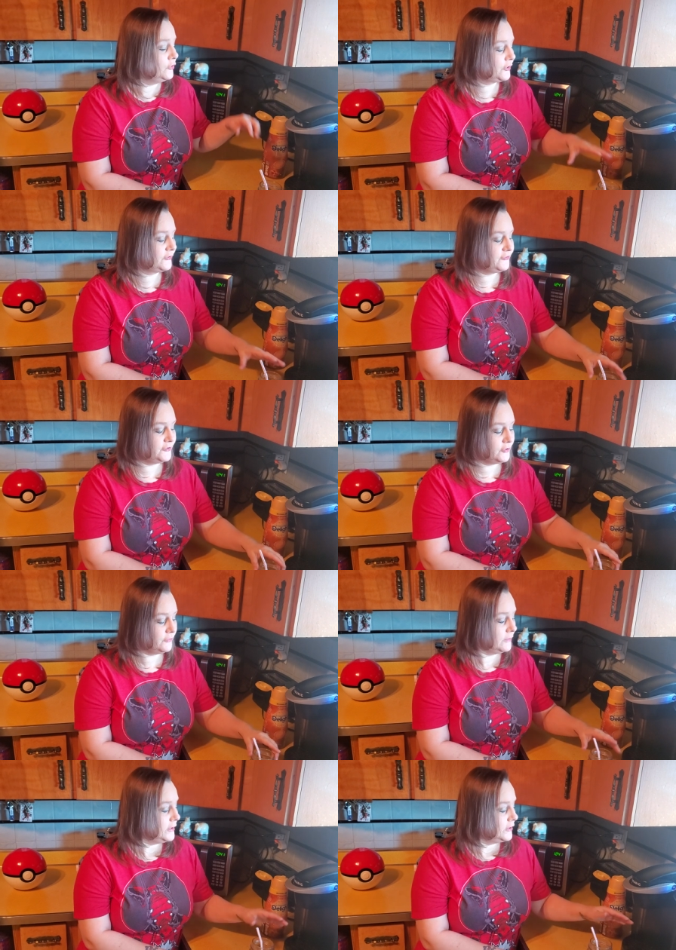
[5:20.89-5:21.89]
you can
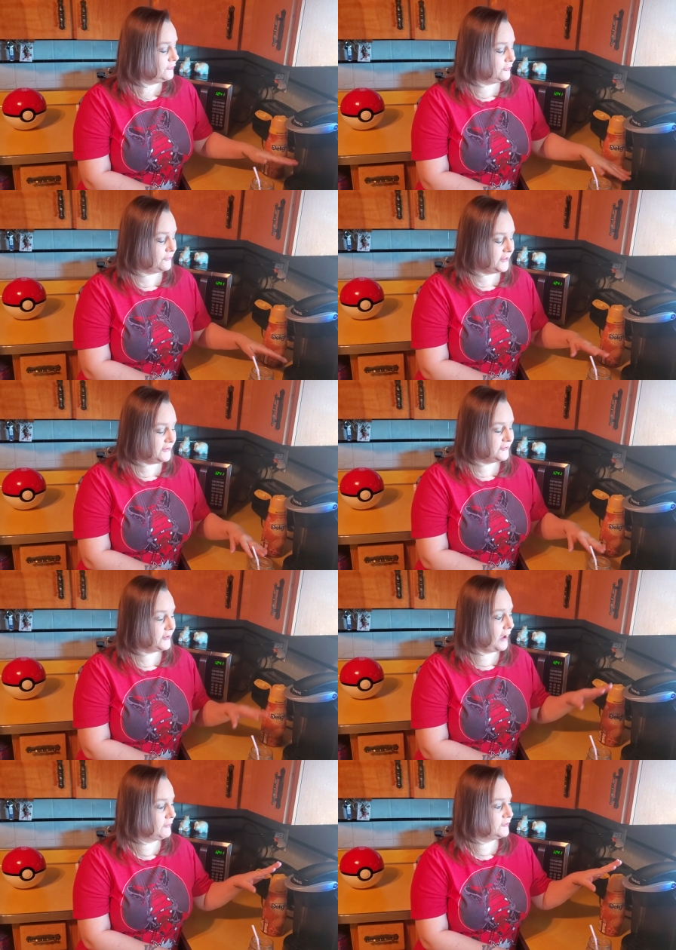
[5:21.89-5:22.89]
still do this,
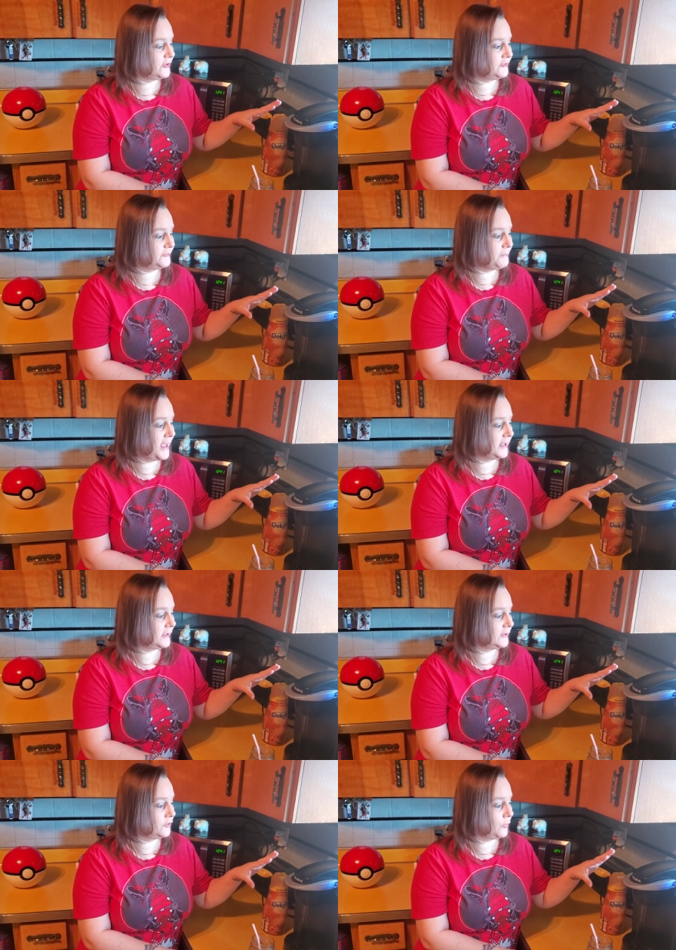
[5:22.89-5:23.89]
I would just make
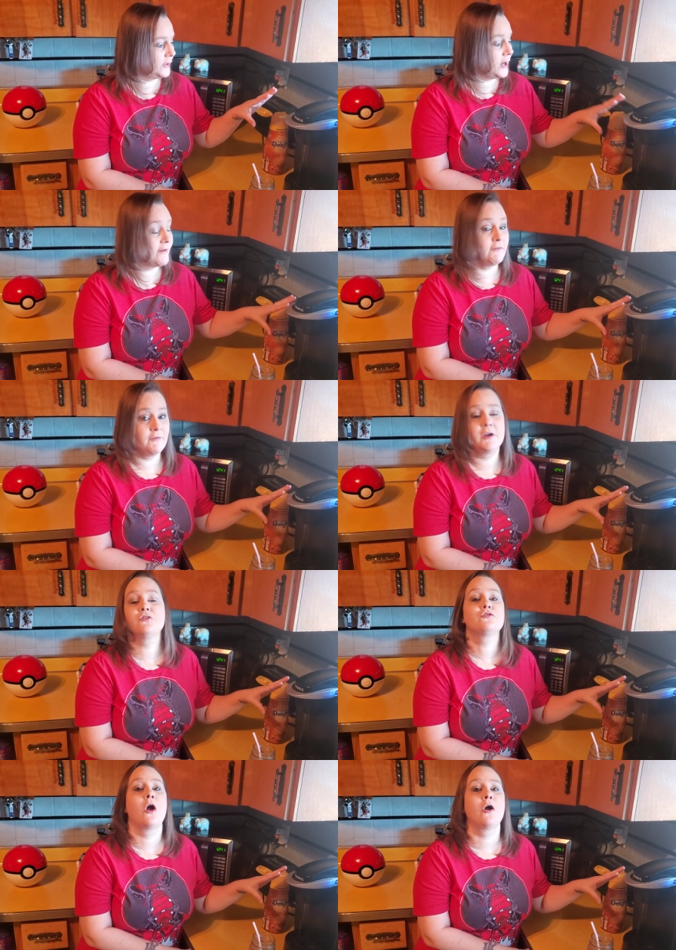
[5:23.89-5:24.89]
your coffee very
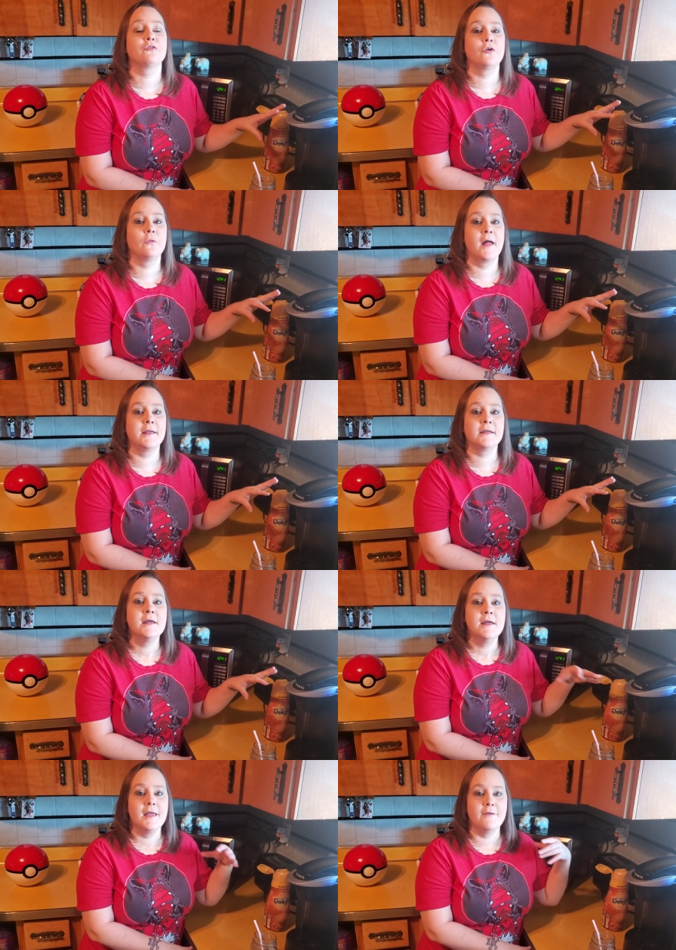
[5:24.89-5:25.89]
strong. So like
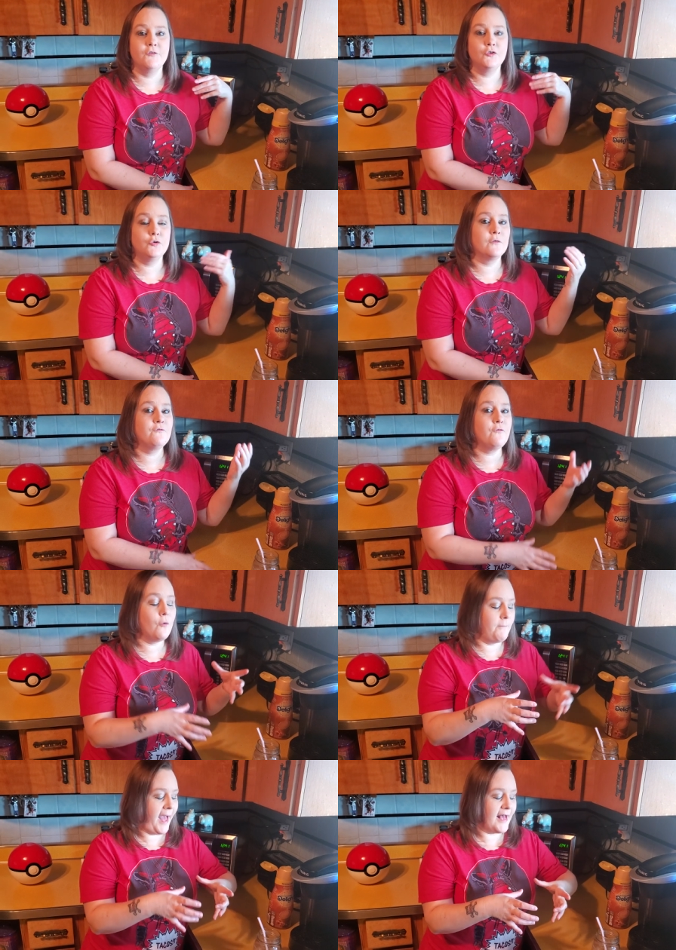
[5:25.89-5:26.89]
if you do a
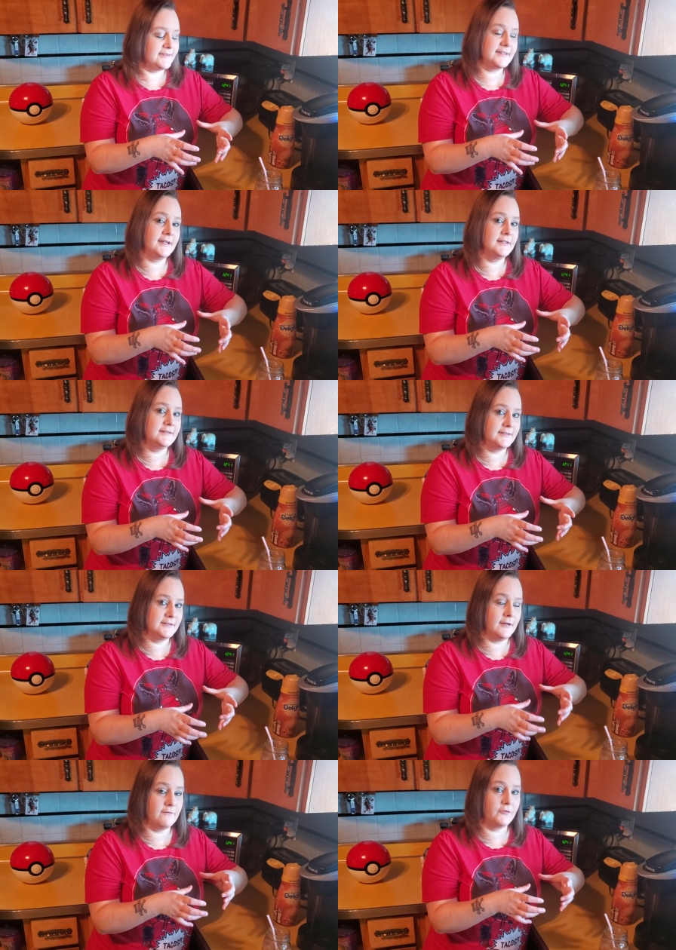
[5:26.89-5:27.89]
full basket
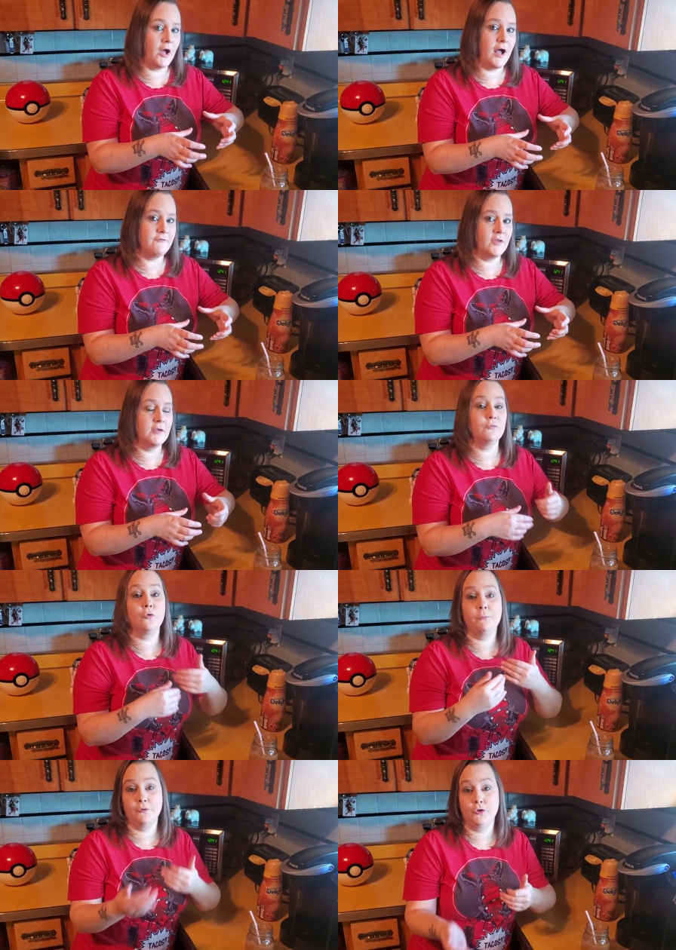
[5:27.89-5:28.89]
of coffee,
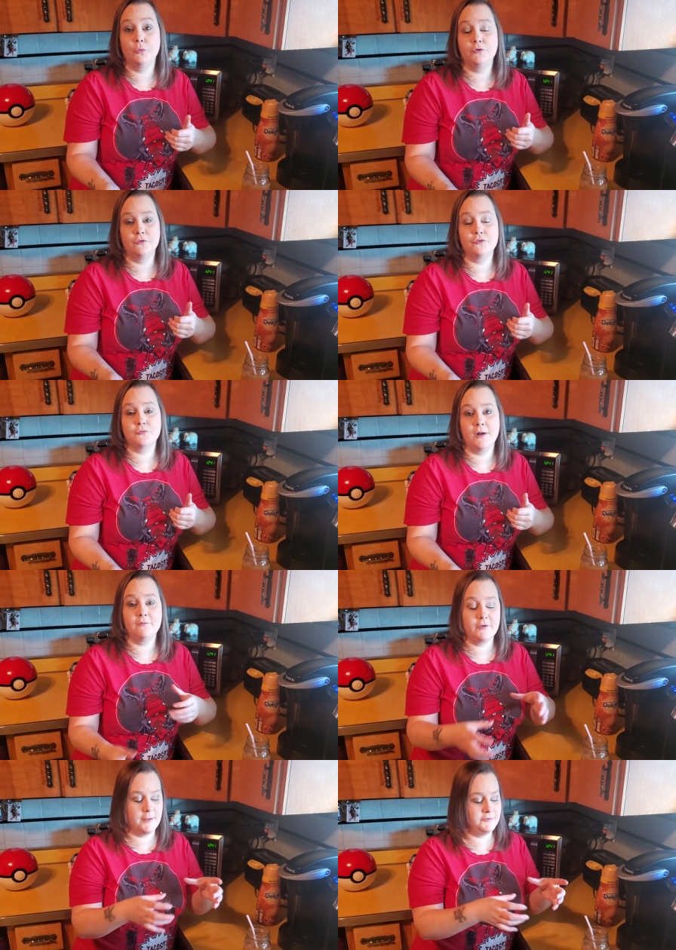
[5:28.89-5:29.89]
normally you would do the
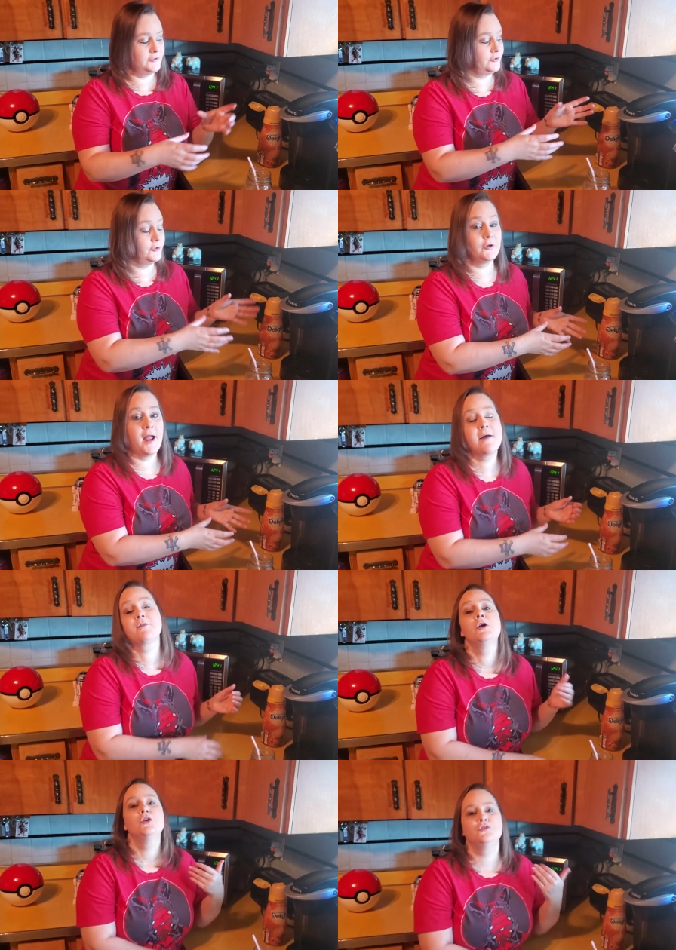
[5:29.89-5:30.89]
12 cups in your carafe,
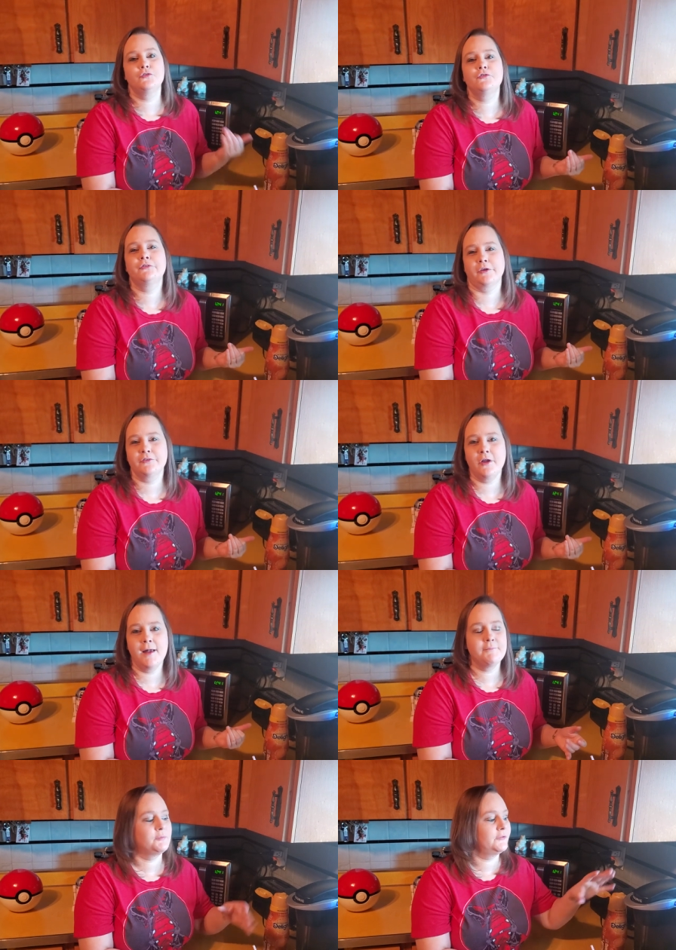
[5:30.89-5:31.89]
do six
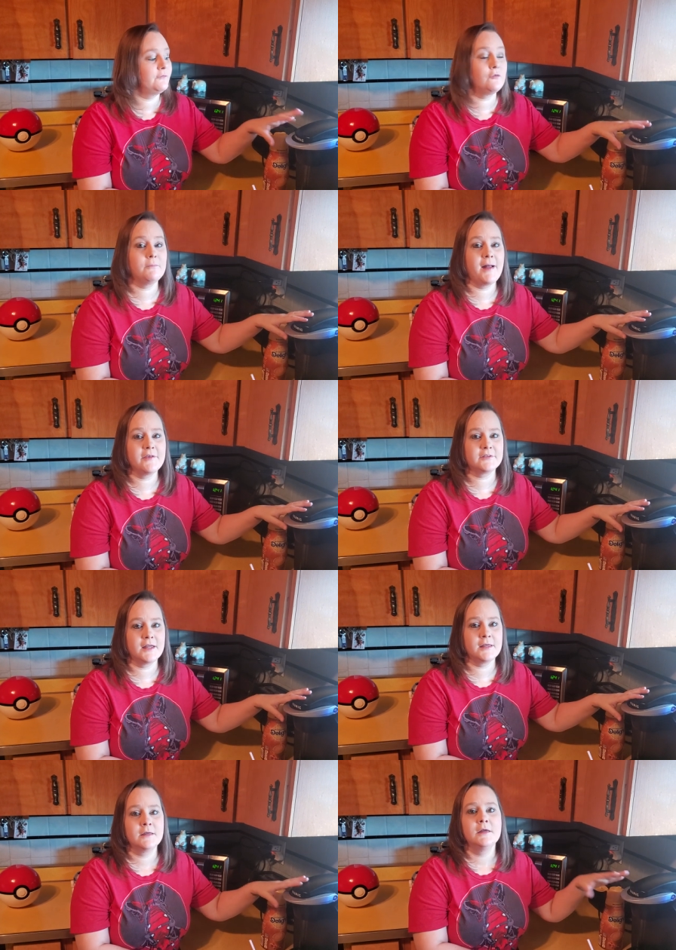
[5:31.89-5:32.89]
cups with the full
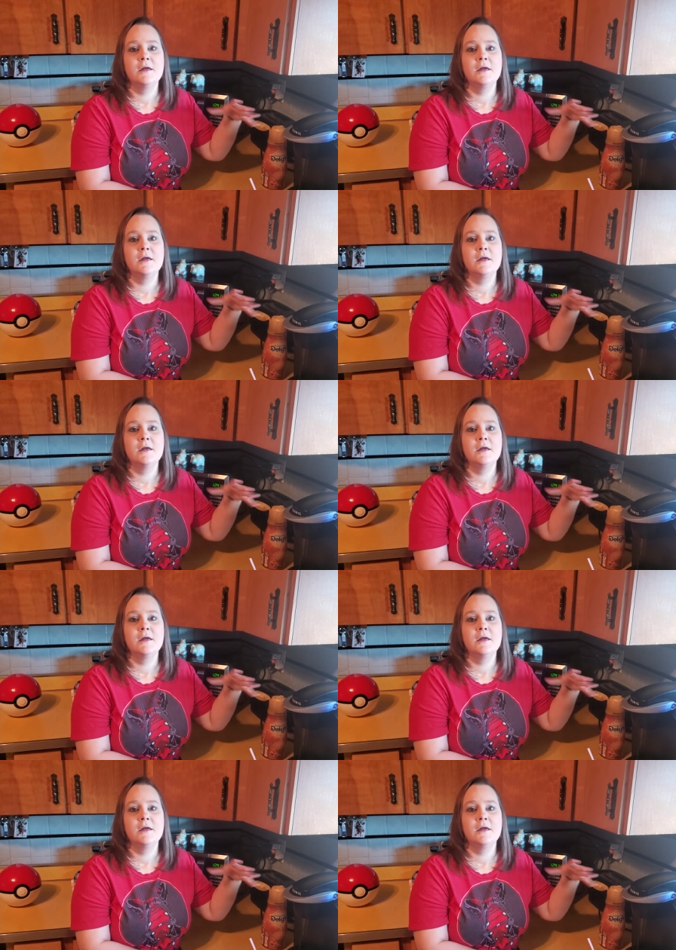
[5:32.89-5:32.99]
basket